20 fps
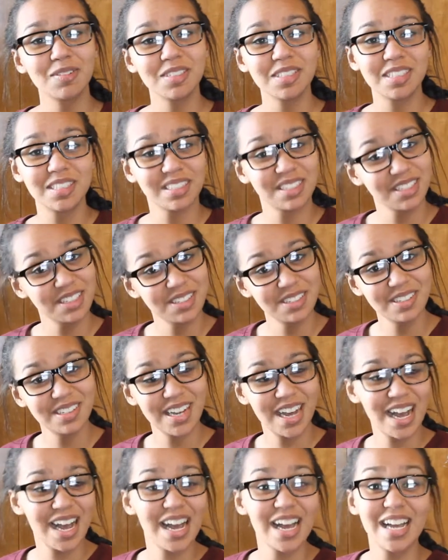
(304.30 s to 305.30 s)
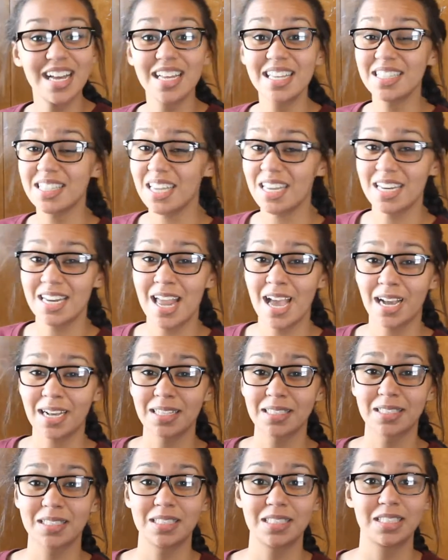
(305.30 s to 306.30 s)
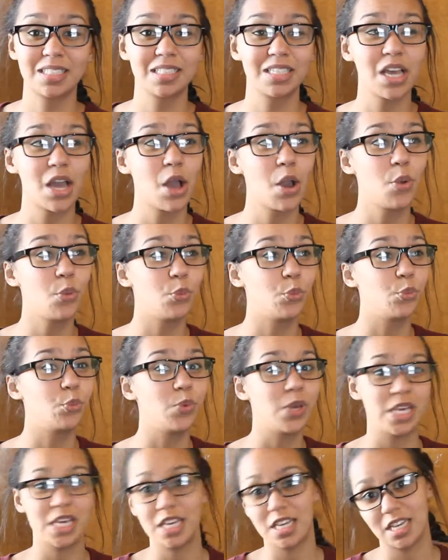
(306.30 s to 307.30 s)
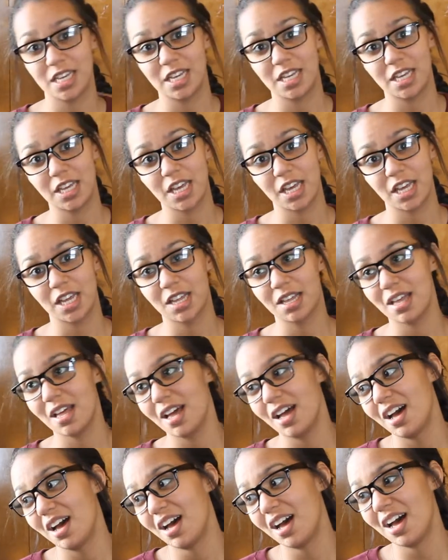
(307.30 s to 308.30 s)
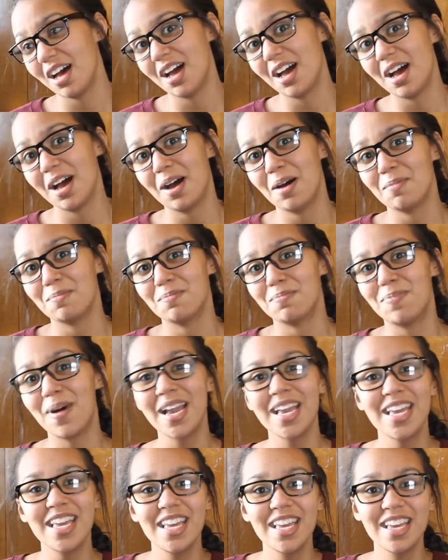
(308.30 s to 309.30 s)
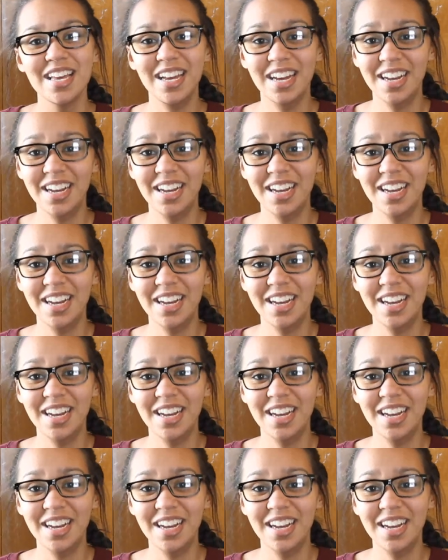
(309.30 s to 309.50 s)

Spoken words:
will see you guys next week. Bye!